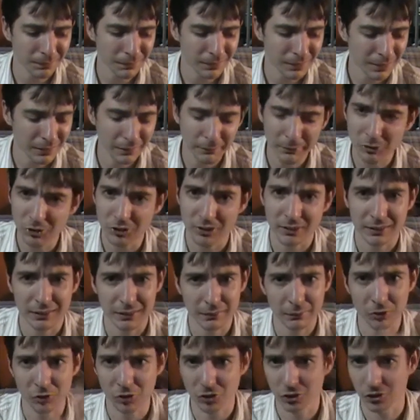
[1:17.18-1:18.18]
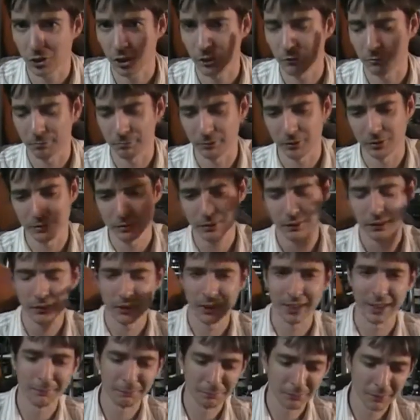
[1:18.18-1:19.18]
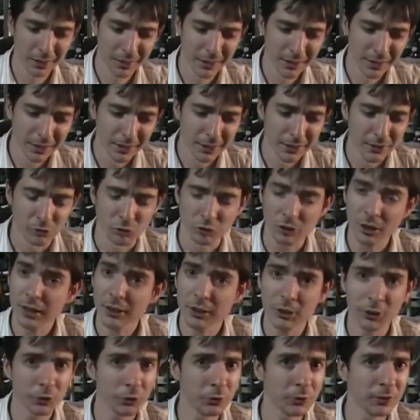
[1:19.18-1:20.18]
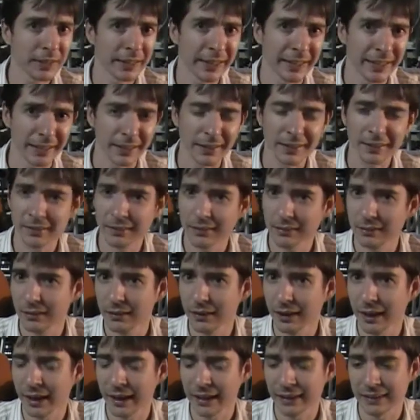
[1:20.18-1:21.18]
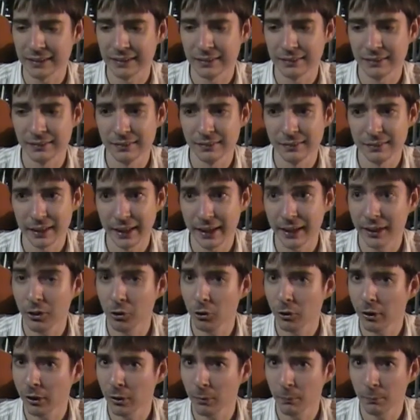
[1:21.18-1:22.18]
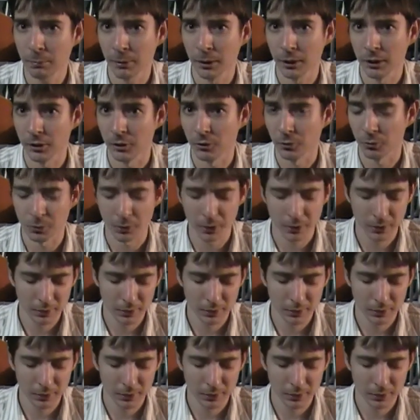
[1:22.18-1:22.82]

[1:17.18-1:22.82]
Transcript: let me just start from the top. John Cusack as Edgar Allan Poe.